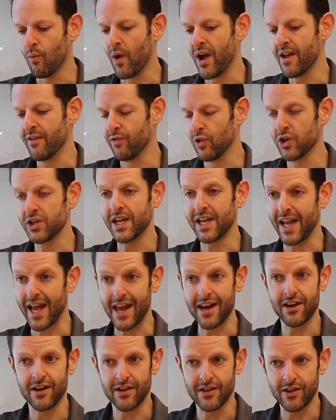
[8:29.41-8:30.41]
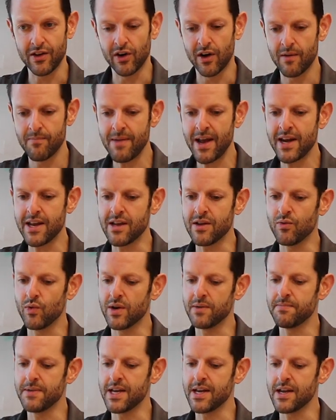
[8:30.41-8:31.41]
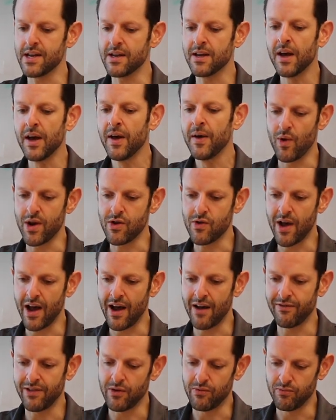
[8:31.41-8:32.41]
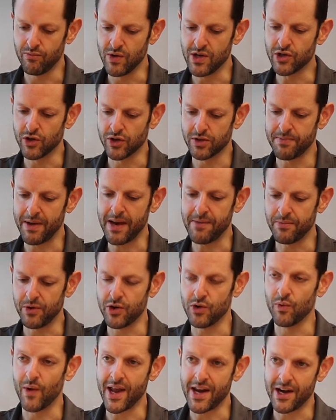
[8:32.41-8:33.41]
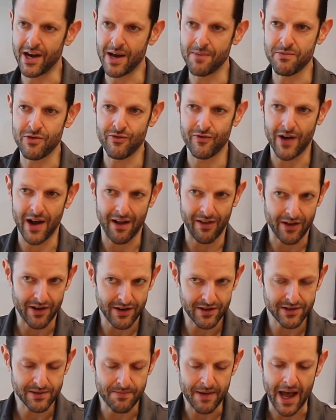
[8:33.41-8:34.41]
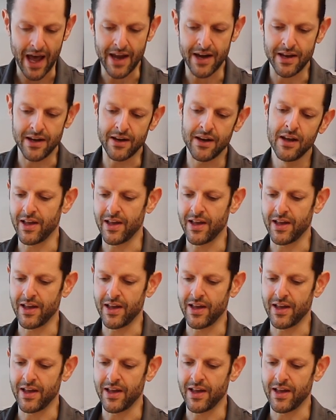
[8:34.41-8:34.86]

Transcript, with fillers: way of looking at it, and there are many, would be when you have a research paper, you write it up, you file it as a patent.